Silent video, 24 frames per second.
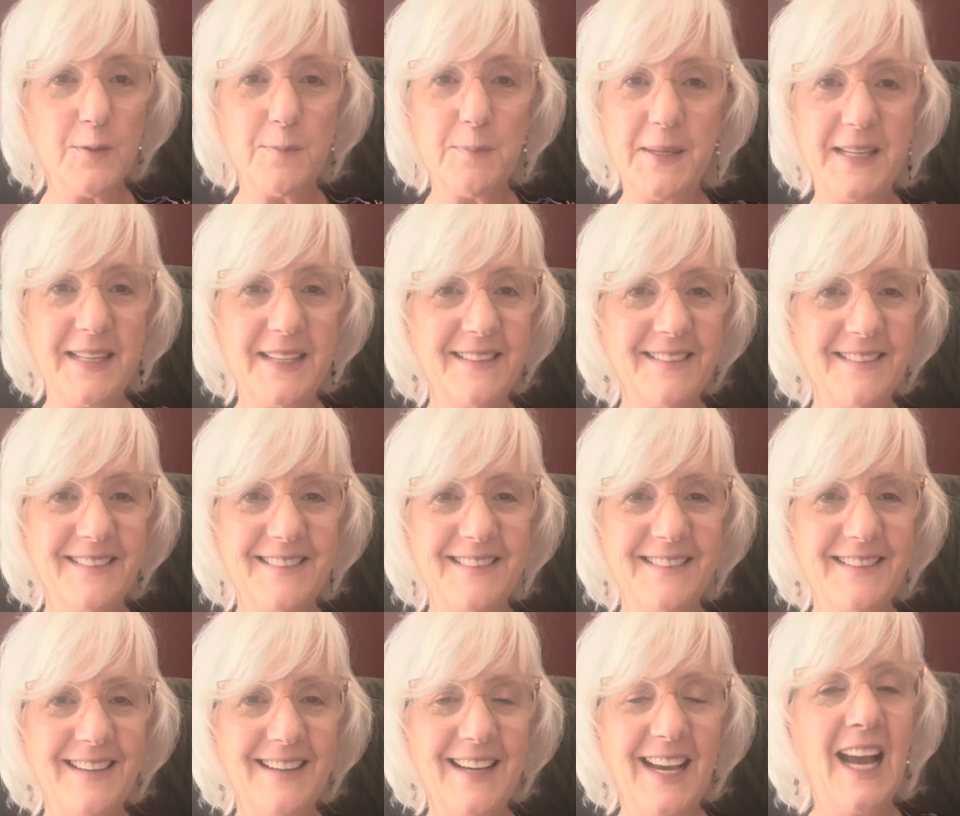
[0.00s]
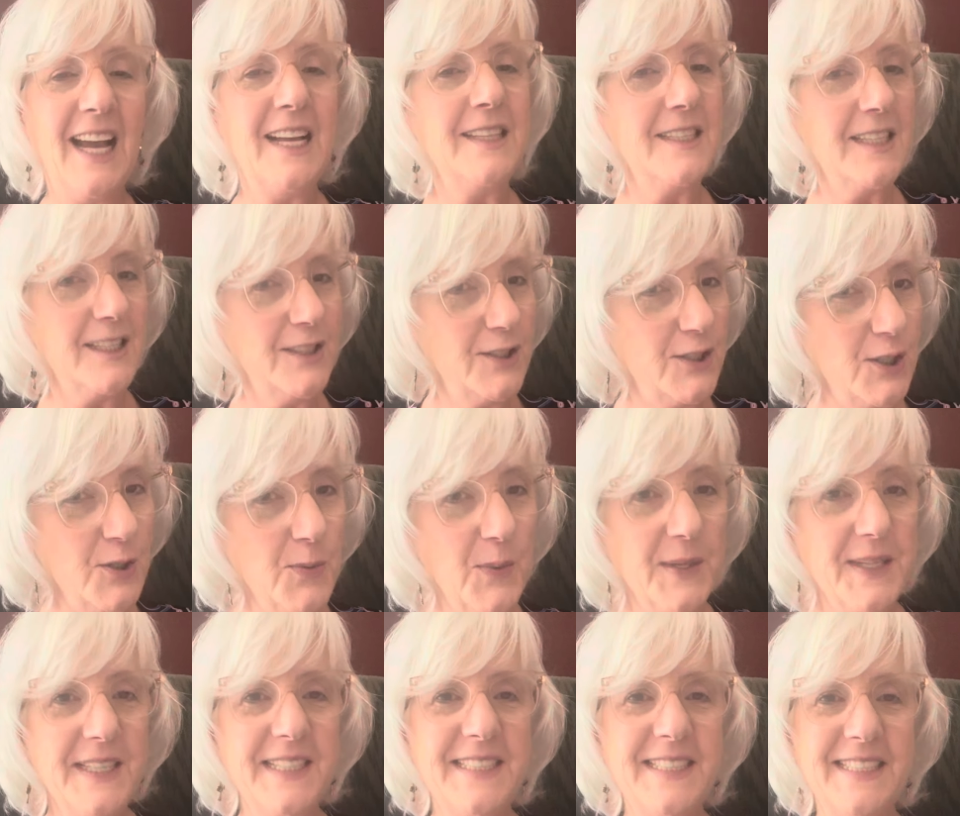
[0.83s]
me? and then do
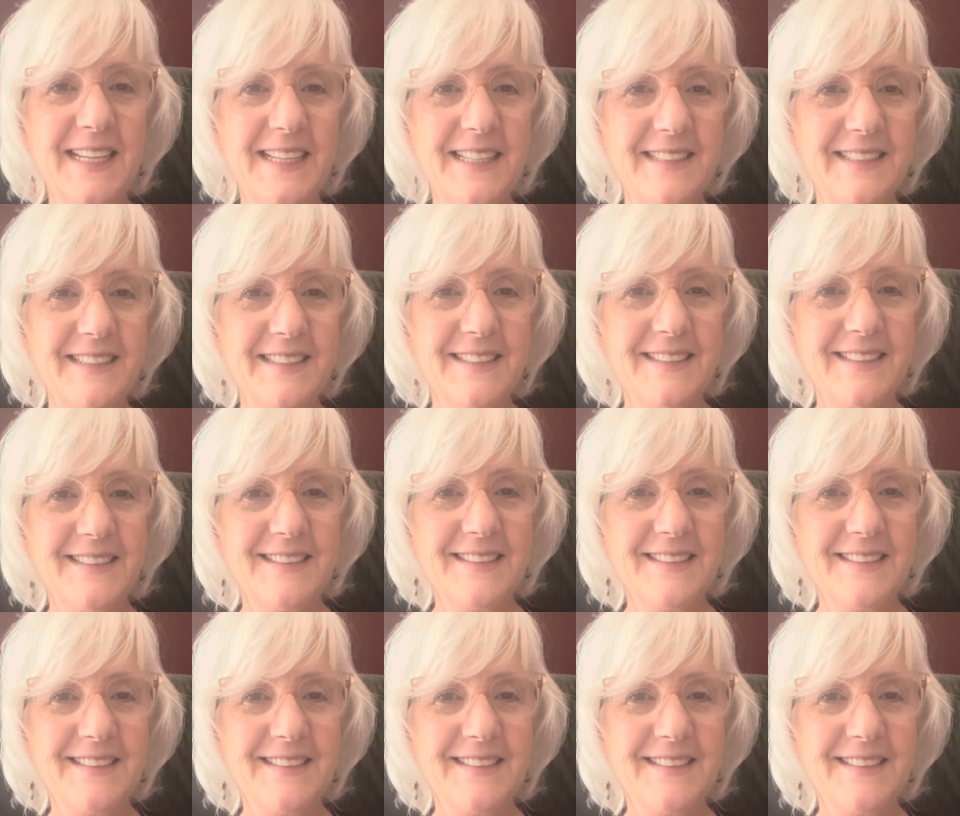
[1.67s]
what he says.